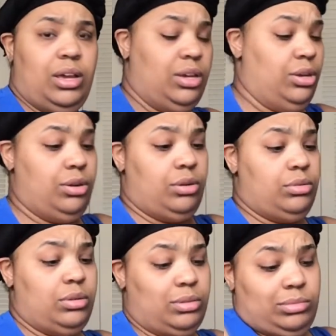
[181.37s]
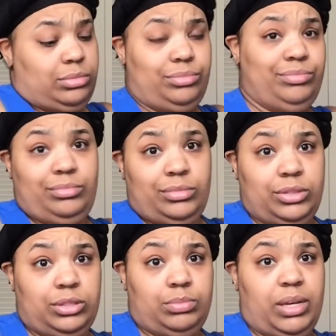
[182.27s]
You know,
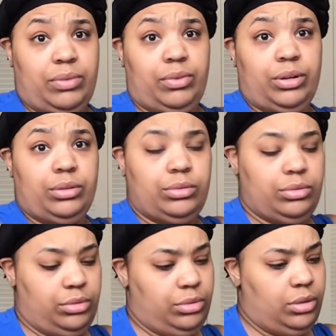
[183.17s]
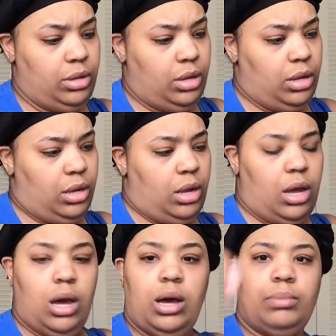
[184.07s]
just being real.
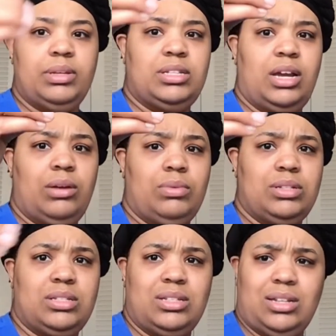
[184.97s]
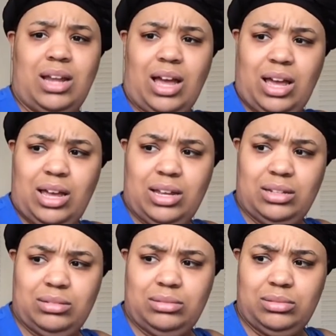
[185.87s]
This hair was not
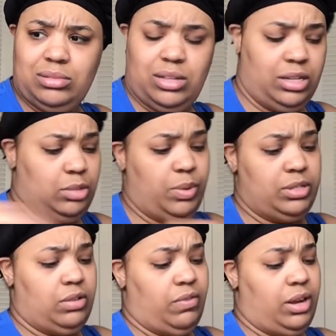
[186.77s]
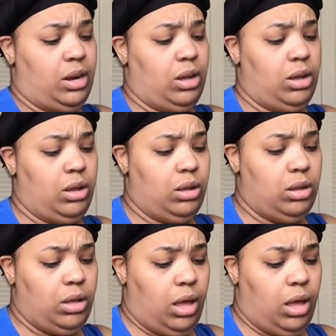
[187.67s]
expensive at all.